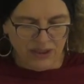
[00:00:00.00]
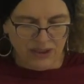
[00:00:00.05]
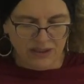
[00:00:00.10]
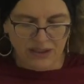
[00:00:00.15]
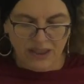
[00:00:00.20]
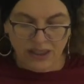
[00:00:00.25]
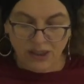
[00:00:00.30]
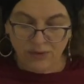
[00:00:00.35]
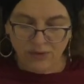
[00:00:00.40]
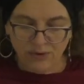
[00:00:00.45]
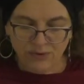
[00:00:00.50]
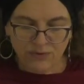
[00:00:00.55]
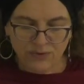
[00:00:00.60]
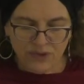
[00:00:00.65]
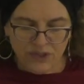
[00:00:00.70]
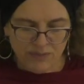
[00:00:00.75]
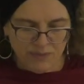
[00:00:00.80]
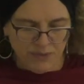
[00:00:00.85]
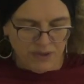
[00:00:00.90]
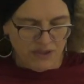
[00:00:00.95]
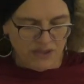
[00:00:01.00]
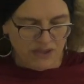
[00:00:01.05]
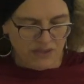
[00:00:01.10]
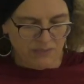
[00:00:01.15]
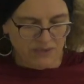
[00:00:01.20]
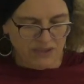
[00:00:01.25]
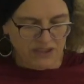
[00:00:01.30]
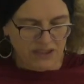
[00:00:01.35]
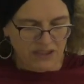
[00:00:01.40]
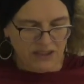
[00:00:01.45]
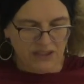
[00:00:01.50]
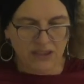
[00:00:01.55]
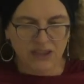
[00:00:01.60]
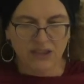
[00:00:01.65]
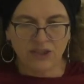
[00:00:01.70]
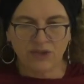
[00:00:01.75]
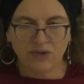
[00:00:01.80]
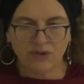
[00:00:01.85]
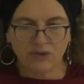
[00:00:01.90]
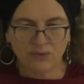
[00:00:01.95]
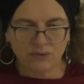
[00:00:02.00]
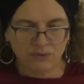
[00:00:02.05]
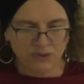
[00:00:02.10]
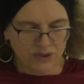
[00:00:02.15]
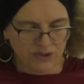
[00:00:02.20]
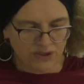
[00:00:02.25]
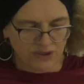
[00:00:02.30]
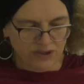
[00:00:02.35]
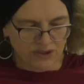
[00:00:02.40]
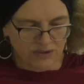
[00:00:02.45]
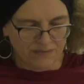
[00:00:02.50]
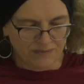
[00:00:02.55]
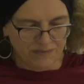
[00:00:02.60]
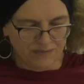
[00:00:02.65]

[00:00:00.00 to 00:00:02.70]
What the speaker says: now looked responsibly into the world.